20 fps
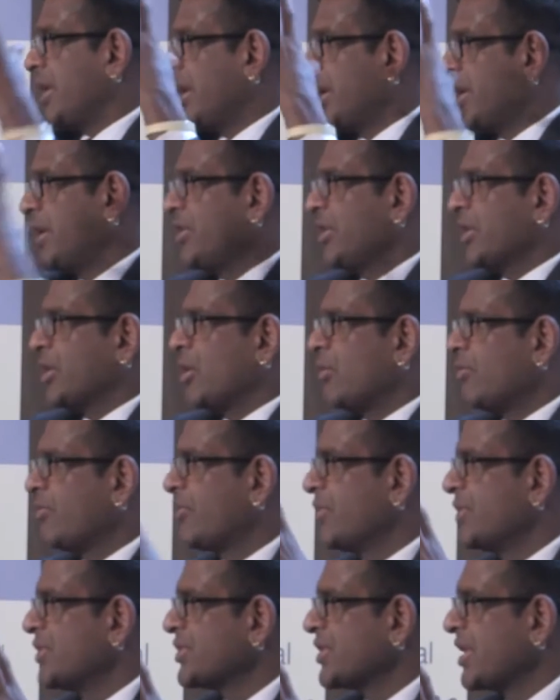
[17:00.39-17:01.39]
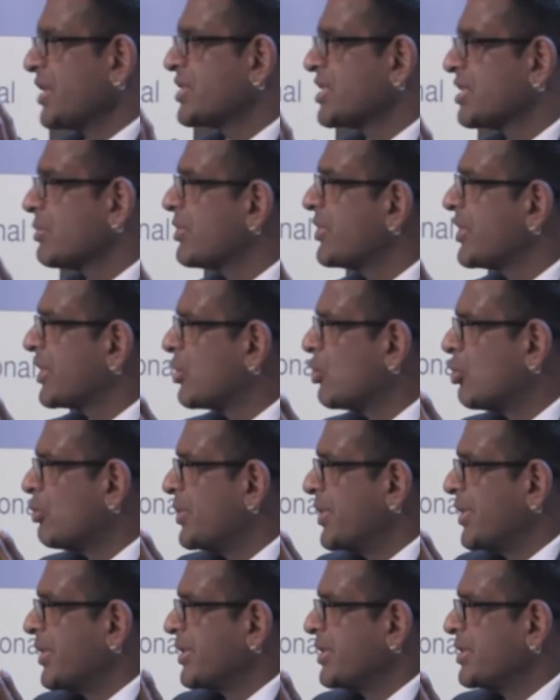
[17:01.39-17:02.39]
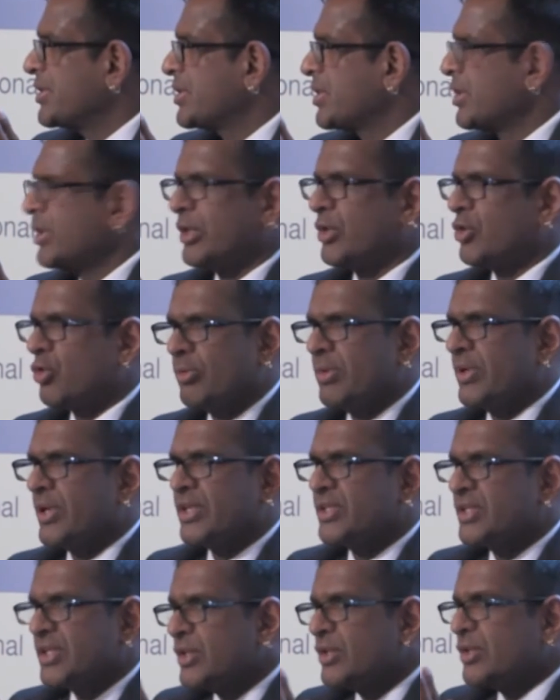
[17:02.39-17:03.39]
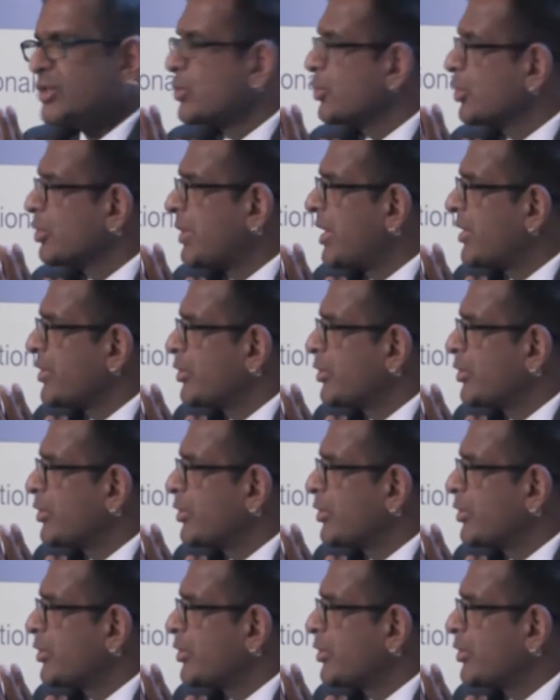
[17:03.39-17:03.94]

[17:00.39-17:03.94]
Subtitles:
And in the conference centre were the Corbynites, and the Corbynites didn't talk about